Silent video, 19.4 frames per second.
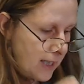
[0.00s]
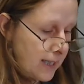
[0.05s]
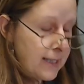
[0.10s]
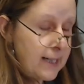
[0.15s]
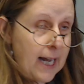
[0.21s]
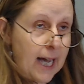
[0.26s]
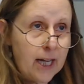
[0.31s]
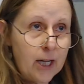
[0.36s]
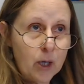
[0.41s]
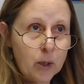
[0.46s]

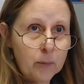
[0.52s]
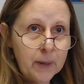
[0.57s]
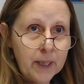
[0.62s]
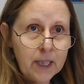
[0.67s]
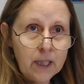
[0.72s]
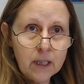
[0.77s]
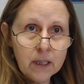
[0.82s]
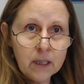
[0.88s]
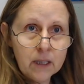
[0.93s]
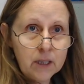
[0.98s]
Niobe,
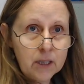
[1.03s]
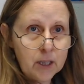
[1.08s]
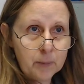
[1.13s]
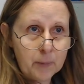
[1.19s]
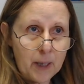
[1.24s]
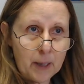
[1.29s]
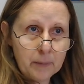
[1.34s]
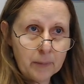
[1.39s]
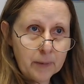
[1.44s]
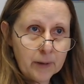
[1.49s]
you
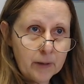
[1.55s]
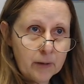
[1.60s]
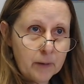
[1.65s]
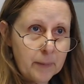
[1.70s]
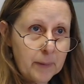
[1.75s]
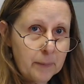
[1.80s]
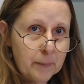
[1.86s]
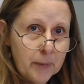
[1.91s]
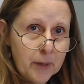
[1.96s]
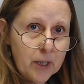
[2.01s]
probably
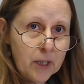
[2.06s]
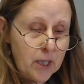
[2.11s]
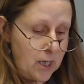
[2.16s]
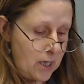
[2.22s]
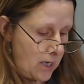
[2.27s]
remember,